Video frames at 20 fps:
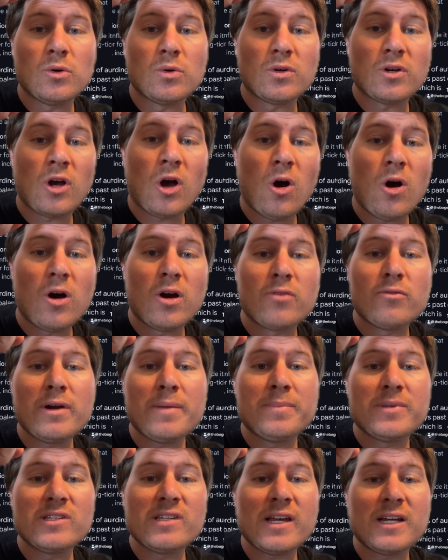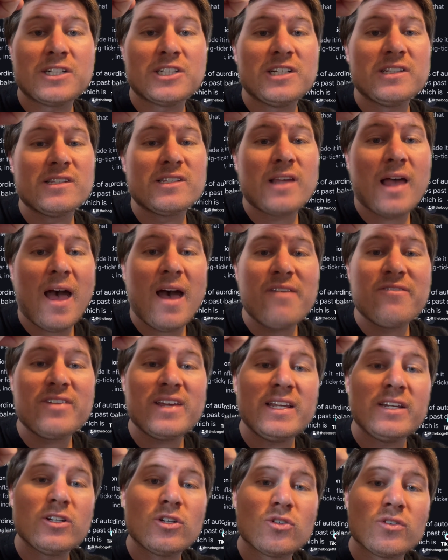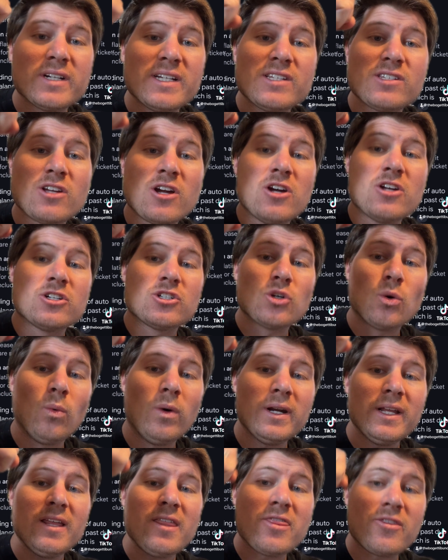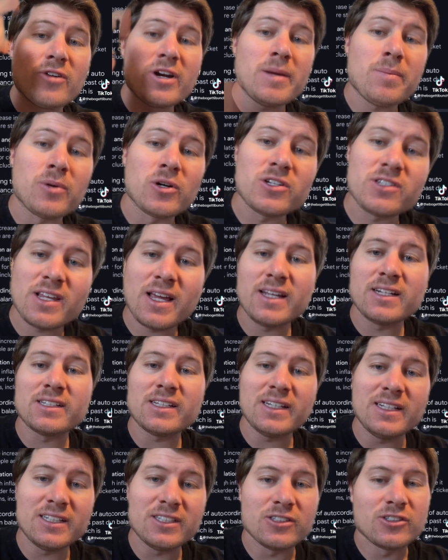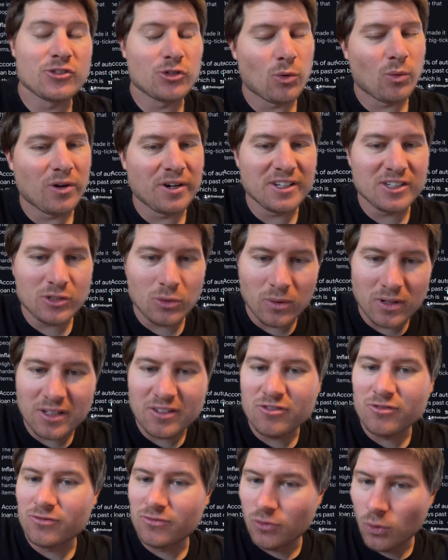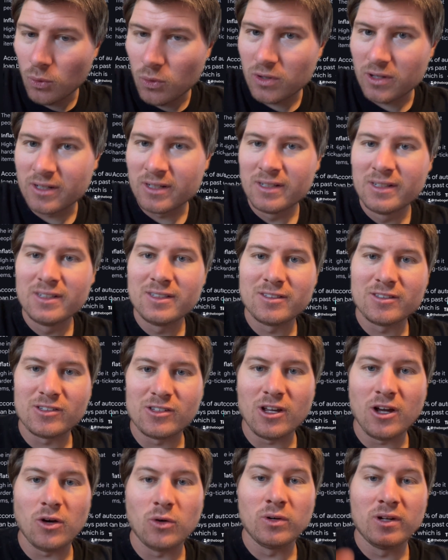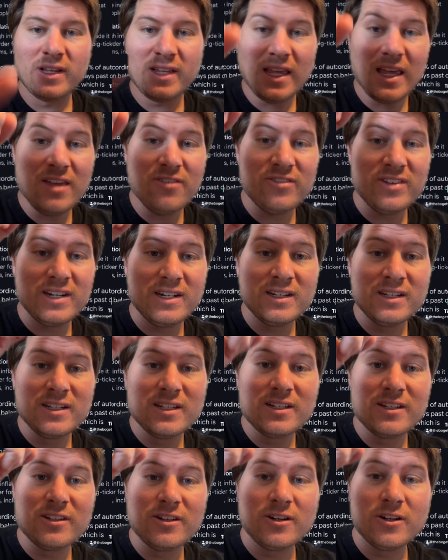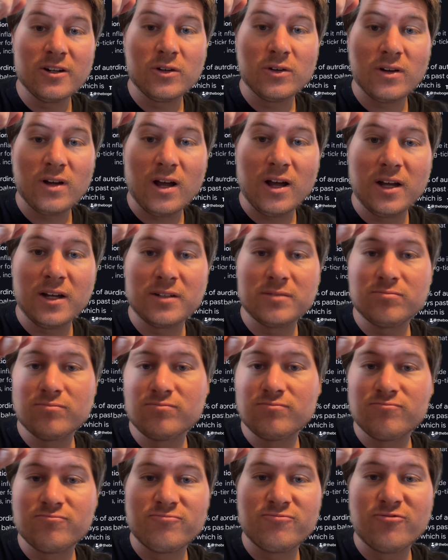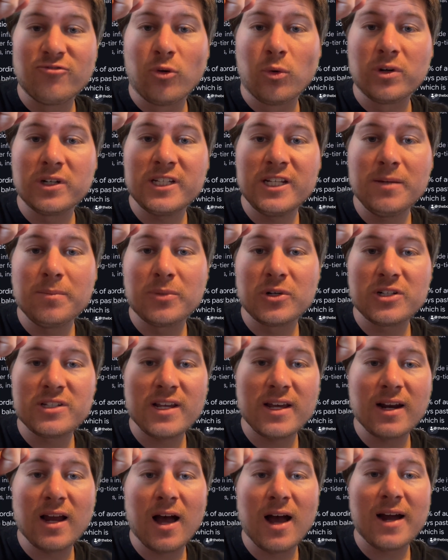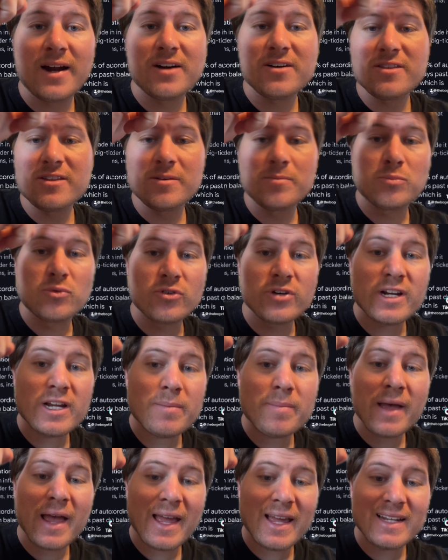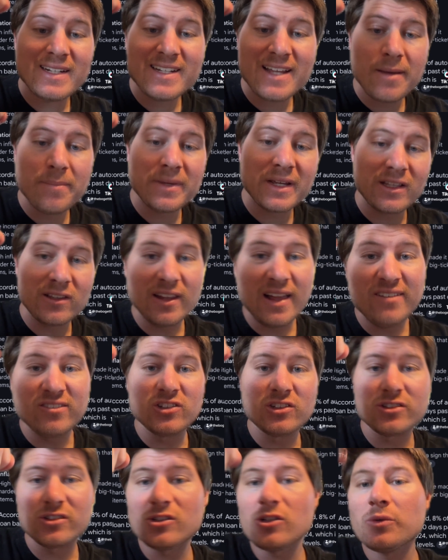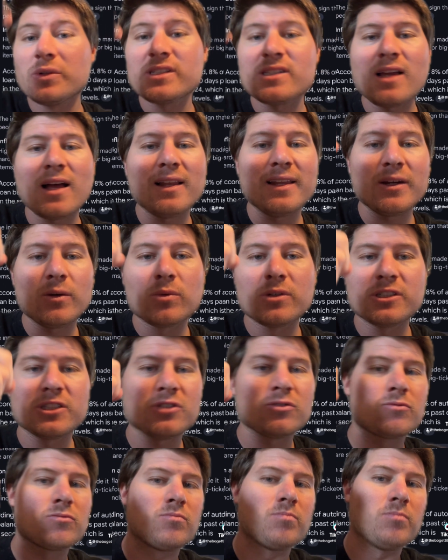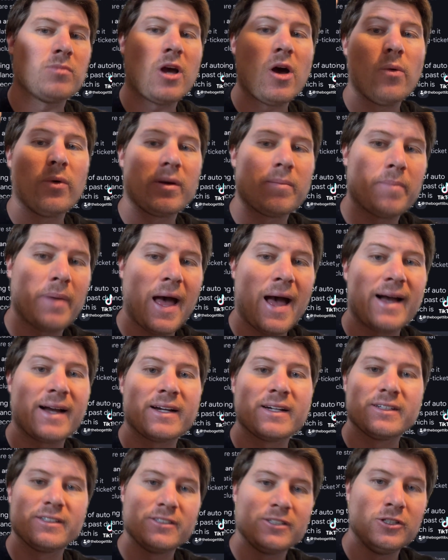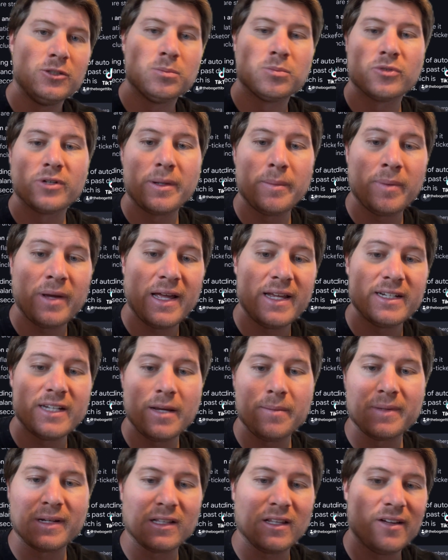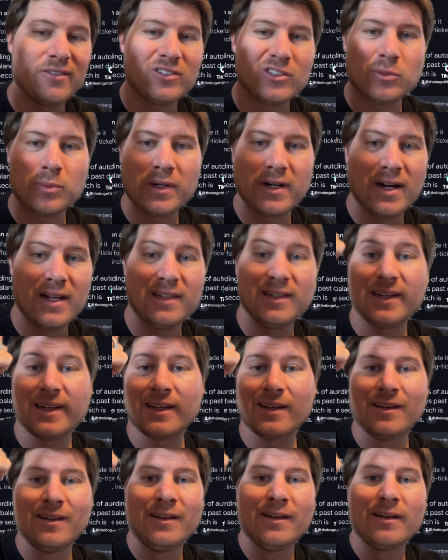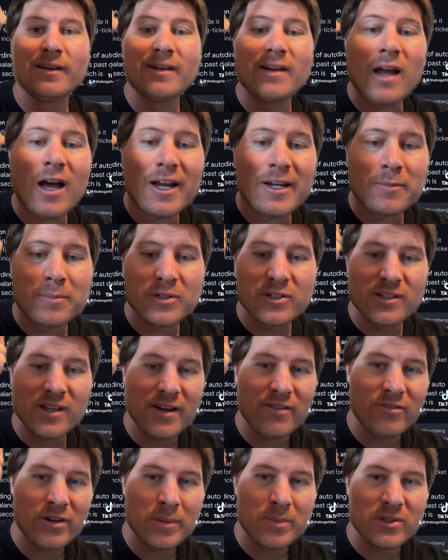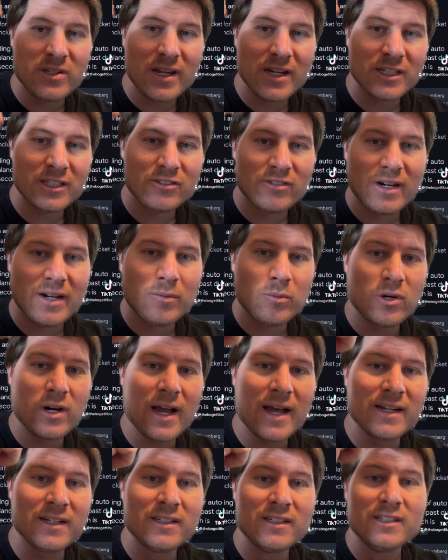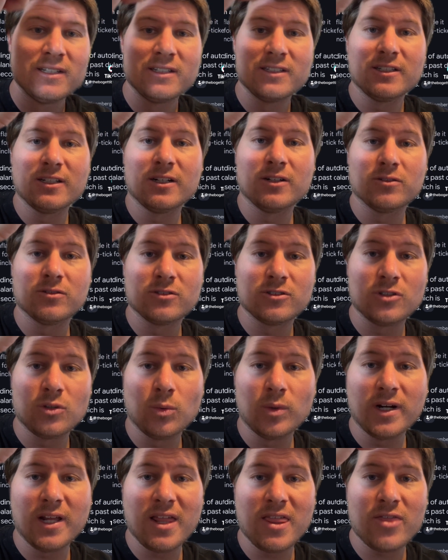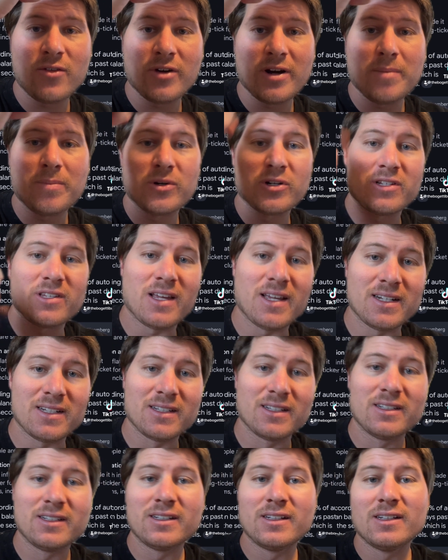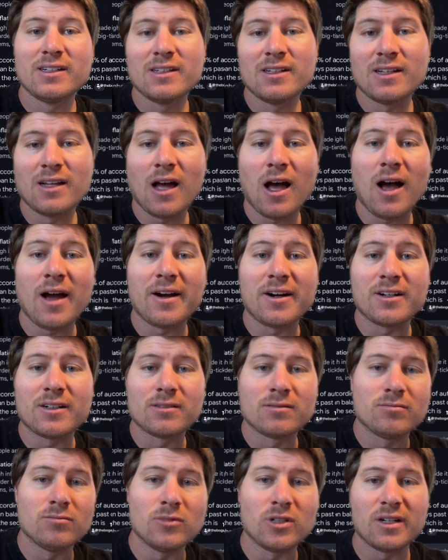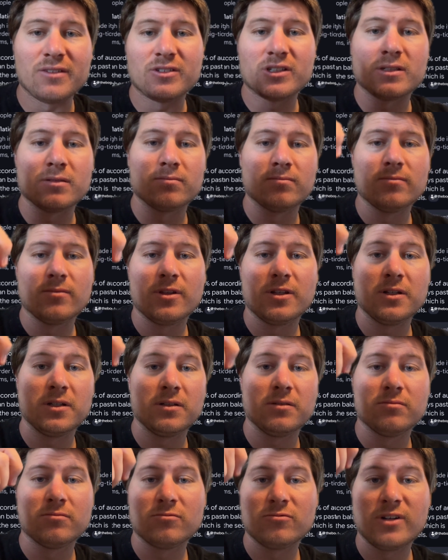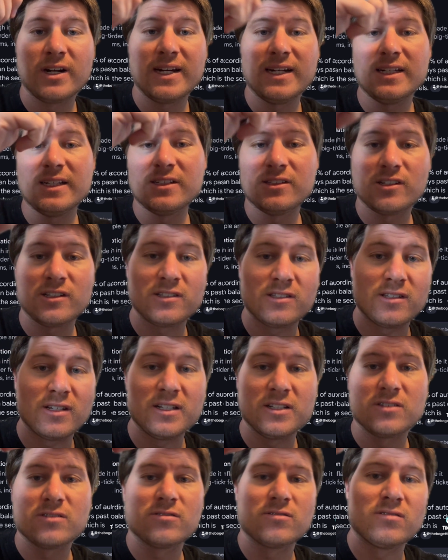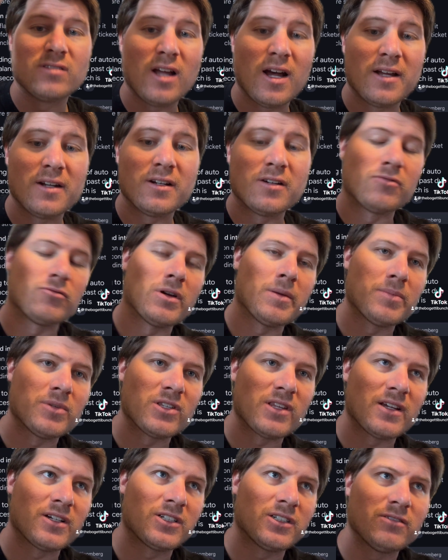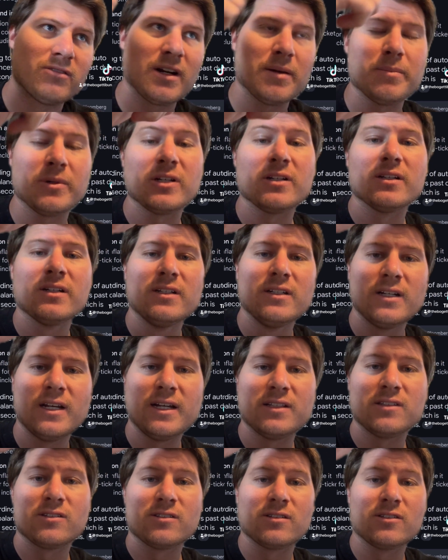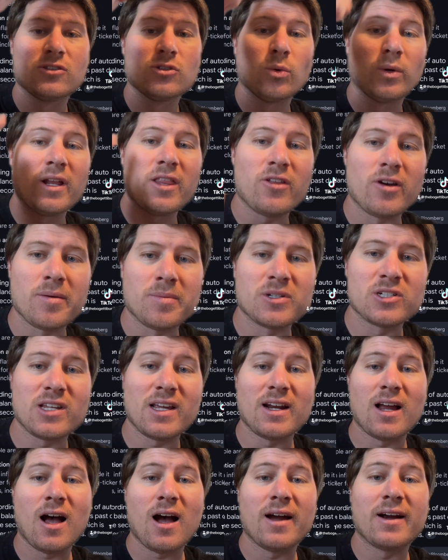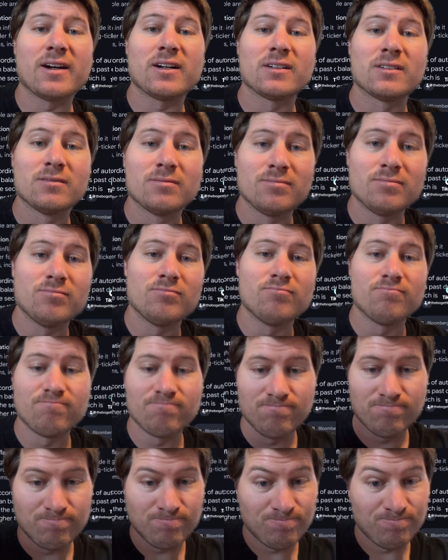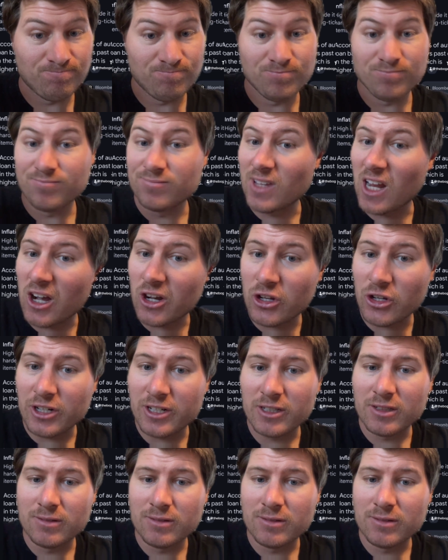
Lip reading: car repossessions have increased 23% in 2024. So even, 14% higher than pre-pandemic levels. So it's not like we're just going back to pre-pandemic levels. We're at like 9% repossession rate. We're at, 23% higher, whatever the rate is. It's not a repossession rate, but it's 23% higher. Not good.